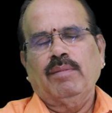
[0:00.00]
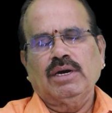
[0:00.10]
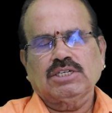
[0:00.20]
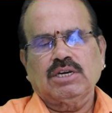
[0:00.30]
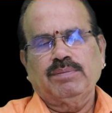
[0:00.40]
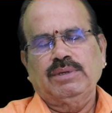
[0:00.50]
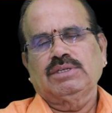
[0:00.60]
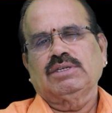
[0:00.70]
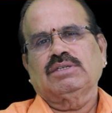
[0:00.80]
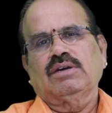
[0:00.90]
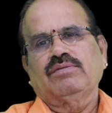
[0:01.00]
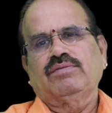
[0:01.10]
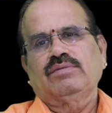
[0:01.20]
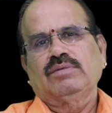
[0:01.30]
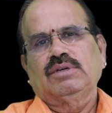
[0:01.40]
masterpieces of
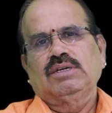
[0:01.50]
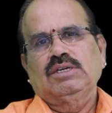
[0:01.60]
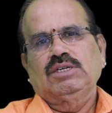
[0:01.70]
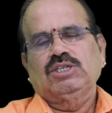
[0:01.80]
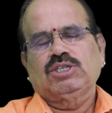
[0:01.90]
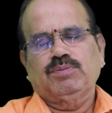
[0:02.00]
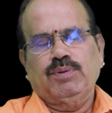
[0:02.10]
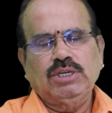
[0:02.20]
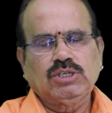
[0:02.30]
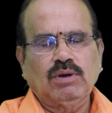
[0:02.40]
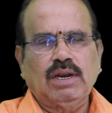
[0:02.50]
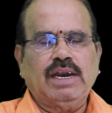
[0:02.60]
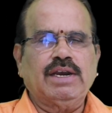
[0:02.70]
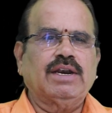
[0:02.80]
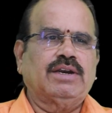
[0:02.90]
spiritual
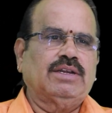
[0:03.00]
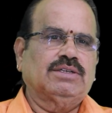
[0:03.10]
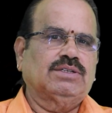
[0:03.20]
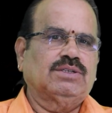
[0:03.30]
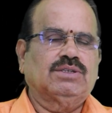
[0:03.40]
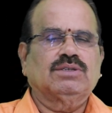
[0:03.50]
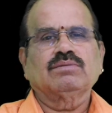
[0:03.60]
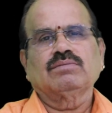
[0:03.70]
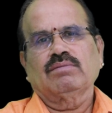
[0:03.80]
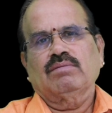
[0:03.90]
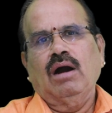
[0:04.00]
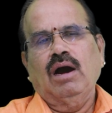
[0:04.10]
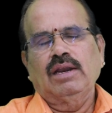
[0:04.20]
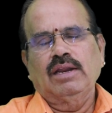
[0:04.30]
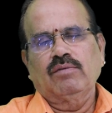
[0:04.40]
entities,
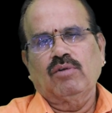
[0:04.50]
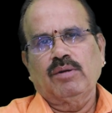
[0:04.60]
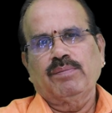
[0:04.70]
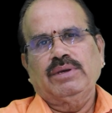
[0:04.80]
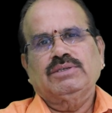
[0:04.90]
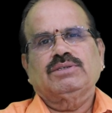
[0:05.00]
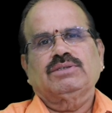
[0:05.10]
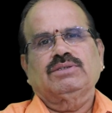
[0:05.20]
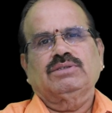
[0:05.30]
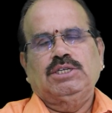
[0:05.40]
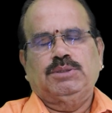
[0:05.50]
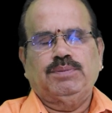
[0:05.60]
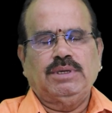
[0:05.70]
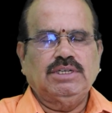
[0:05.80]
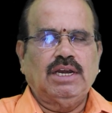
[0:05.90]
all in one piece,
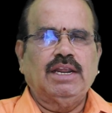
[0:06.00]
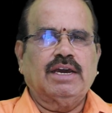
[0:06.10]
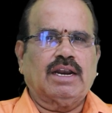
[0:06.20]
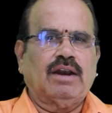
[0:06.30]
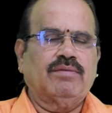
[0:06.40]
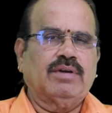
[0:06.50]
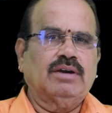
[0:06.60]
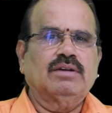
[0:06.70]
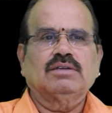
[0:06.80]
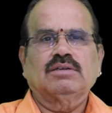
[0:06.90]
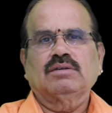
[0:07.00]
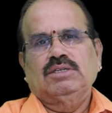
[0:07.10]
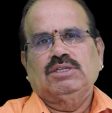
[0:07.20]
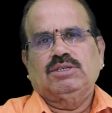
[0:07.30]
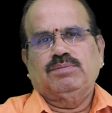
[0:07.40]
specially crafted,
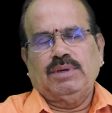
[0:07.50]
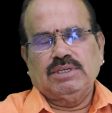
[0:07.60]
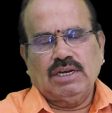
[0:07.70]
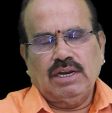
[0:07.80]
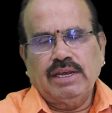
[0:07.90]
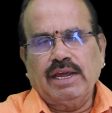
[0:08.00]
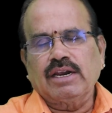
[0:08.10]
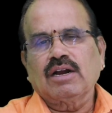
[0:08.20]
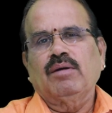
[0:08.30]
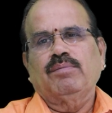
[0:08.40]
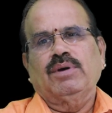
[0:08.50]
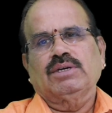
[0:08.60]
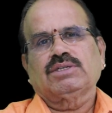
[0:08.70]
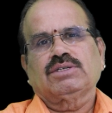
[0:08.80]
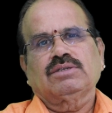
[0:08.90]
specially
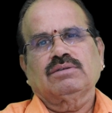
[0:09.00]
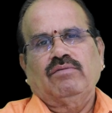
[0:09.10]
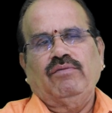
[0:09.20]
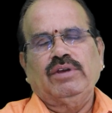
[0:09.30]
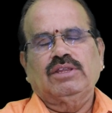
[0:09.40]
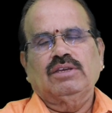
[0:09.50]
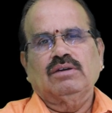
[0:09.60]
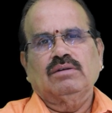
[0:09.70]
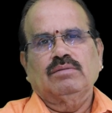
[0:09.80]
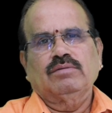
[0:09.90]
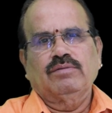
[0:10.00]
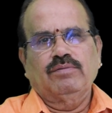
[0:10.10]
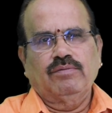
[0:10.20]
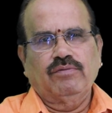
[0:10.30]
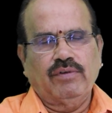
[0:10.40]
encompassed with
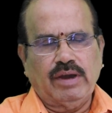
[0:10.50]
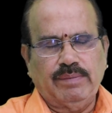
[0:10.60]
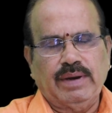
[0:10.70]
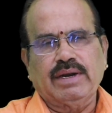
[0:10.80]
5